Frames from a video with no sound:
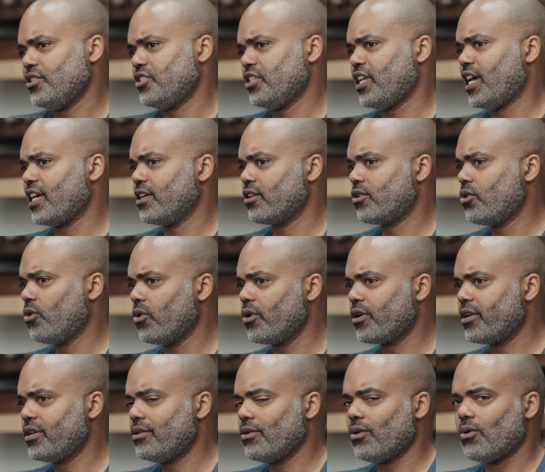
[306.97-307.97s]
should I get
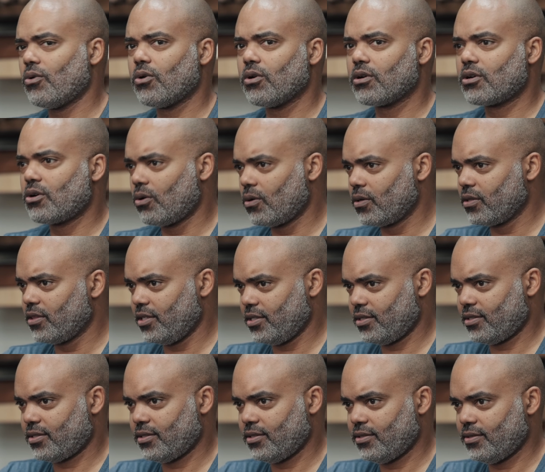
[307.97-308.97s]
corded or
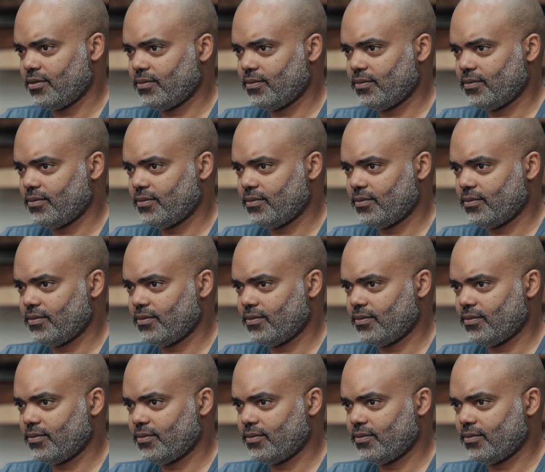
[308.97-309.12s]
cordless?